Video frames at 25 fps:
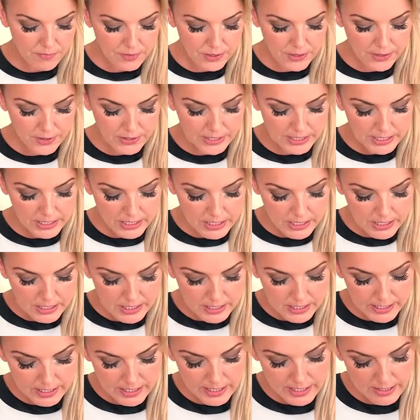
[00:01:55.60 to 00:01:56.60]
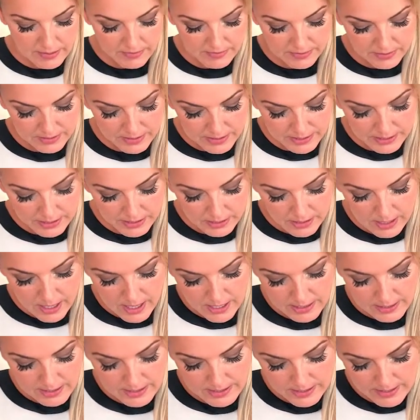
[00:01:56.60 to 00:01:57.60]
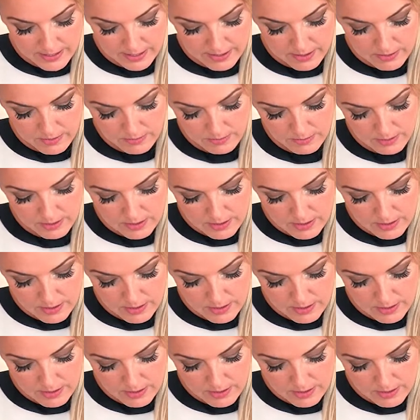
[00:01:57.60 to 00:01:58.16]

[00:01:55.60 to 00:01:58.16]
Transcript: Very evenly cut down.